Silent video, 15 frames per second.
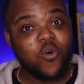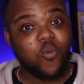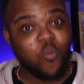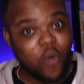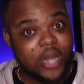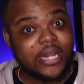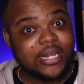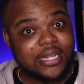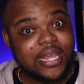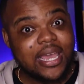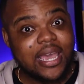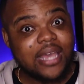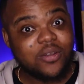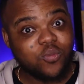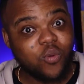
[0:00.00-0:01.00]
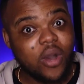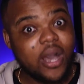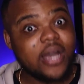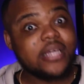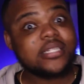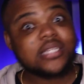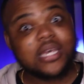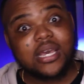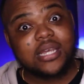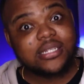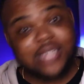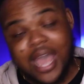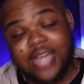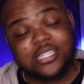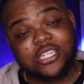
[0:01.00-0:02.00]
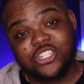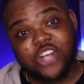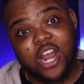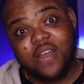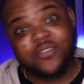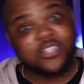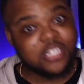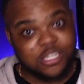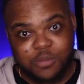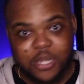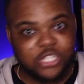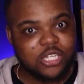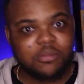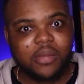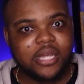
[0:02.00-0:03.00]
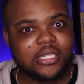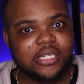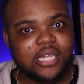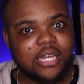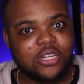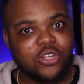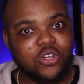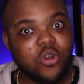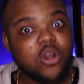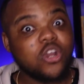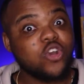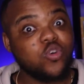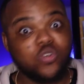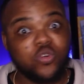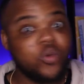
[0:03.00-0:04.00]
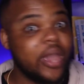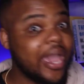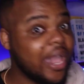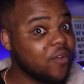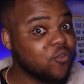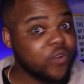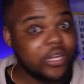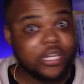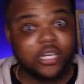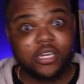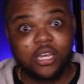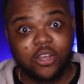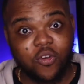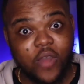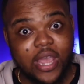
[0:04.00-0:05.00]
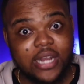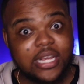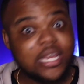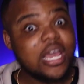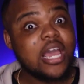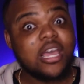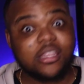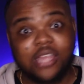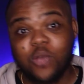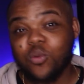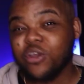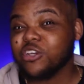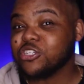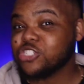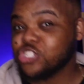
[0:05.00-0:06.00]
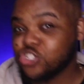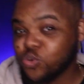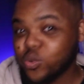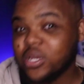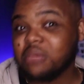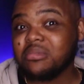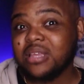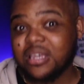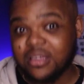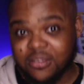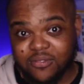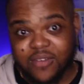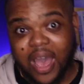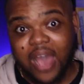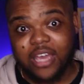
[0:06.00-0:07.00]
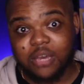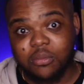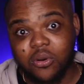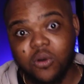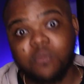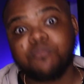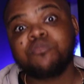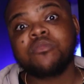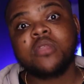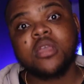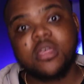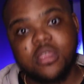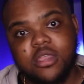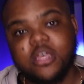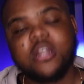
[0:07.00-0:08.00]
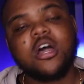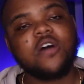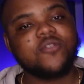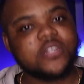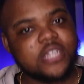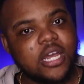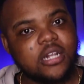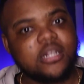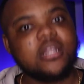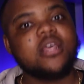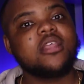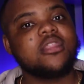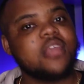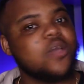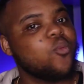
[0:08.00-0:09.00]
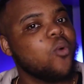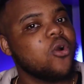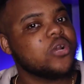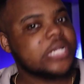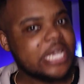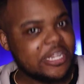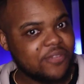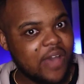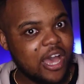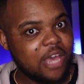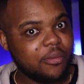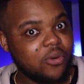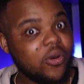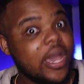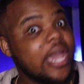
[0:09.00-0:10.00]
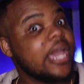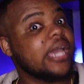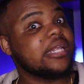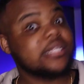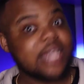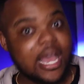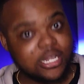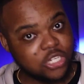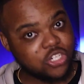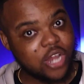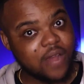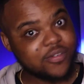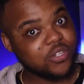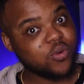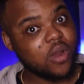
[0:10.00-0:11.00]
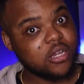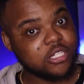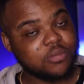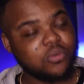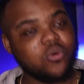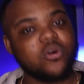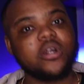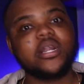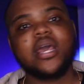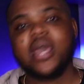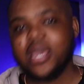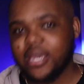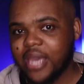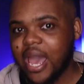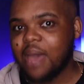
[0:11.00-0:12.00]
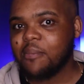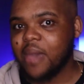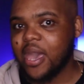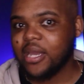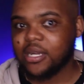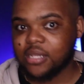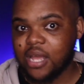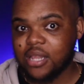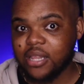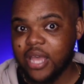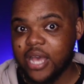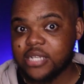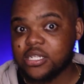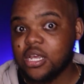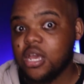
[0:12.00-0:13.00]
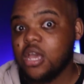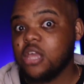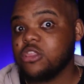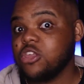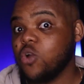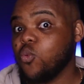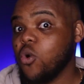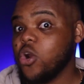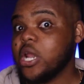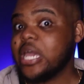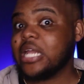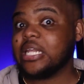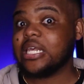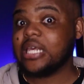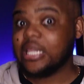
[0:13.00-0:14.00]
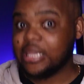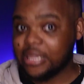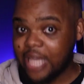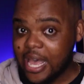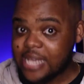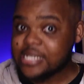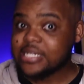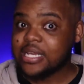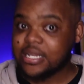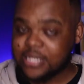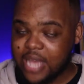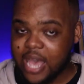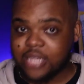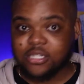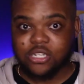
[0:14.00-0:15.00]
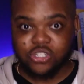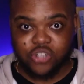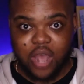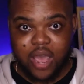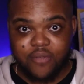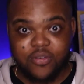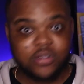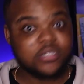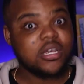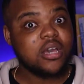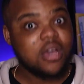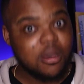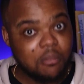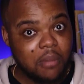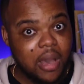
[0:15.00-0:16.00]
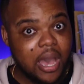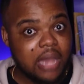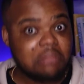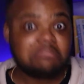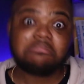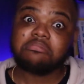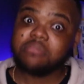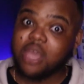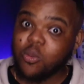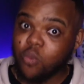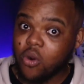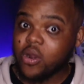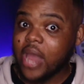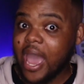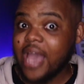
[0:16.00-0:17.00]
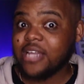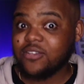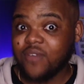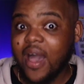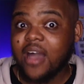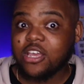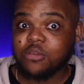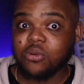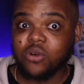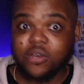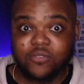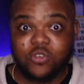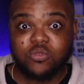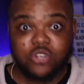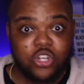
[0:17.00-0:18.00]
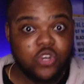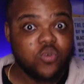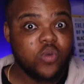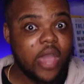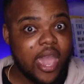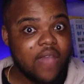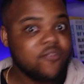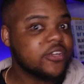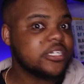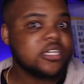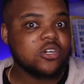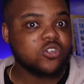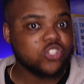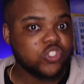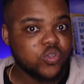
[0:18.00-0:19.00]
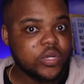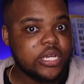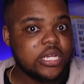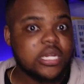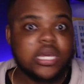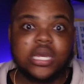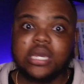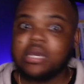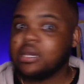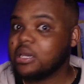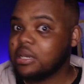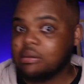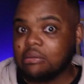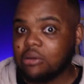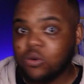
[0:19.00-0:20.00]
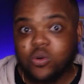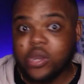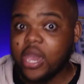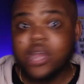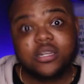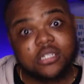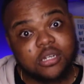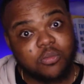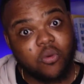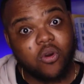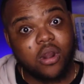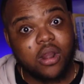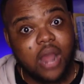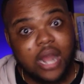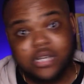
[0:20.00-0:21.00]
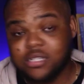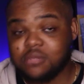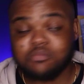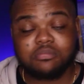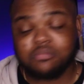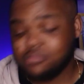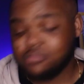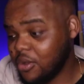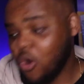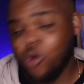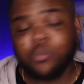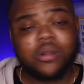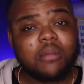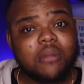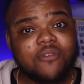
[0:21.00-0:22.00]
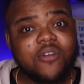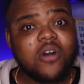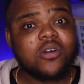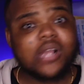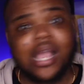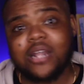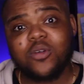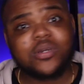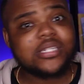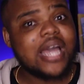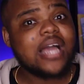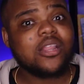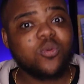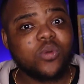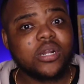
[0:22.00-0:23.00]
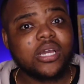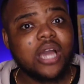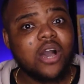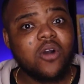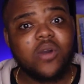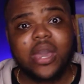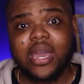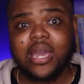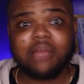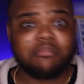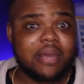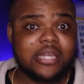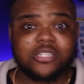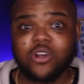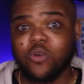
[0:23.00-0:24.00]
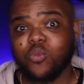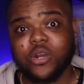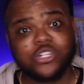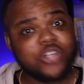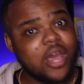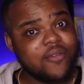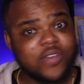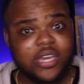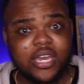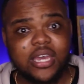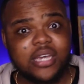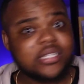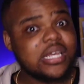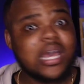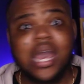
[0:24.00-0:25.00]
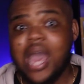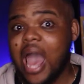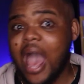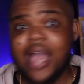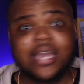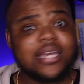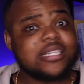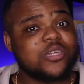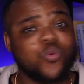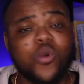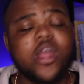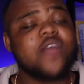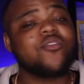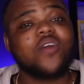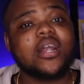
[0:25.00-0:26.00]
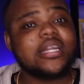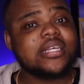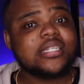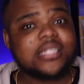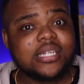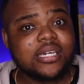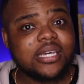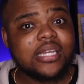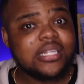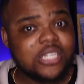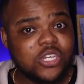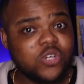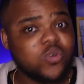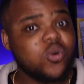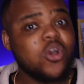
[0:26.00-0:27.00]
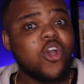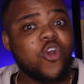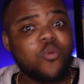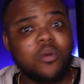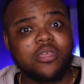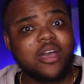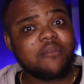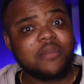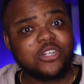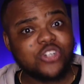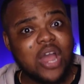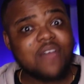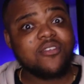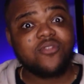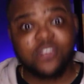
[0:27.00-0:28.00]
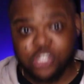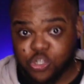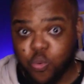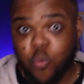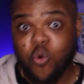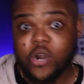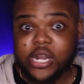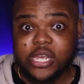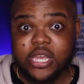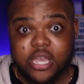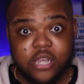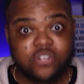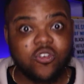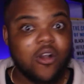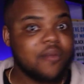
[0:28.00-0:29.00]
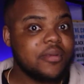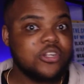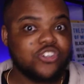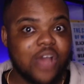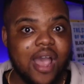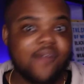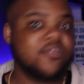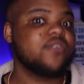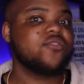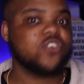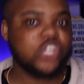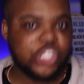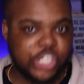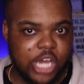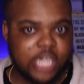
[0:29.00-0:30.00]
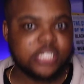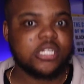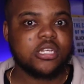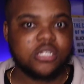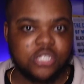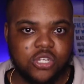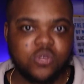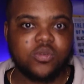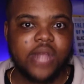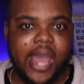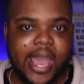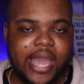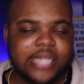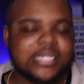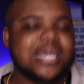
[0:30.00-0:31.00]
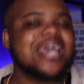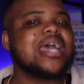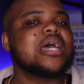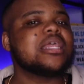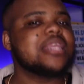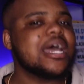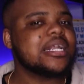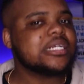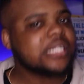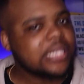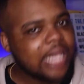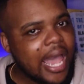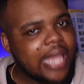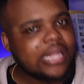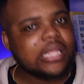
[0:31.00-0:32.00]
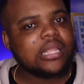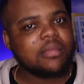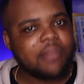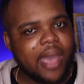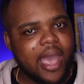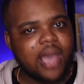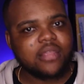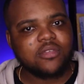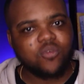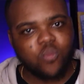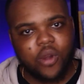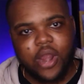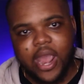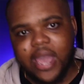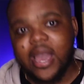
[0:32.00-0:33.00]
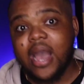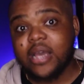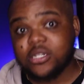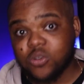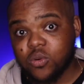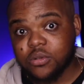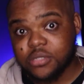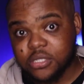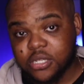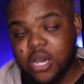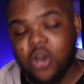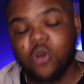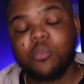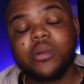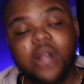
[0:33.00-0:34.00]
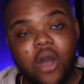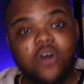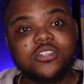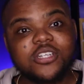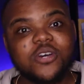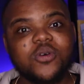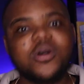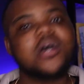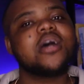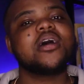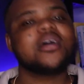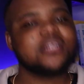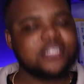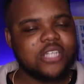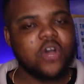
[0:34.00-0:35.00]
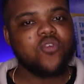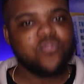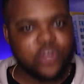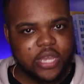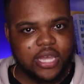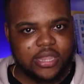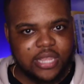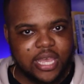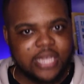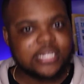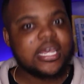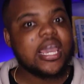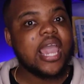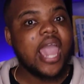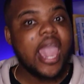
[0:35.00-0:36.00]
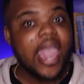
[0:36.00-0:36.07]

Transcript: What it did was taxi drivers, especially in places like New York, who knew every nook and cranny, they were extremely valuable. Then all of a sudden, they weren't as valuable, and taxi drivers across the board got paid a lot less. There weren't any less taxi drivers, but they weren't as valuable. If you knew every single street, who cares anymore? I just open up my phone and I know exactly where to go, and based on where traffic is, I can get to wherever I need to get to, whether I've been driving for twenty years or I've been driving for just two days. That is likely the path of where A I is going to go. But also, don't forget this.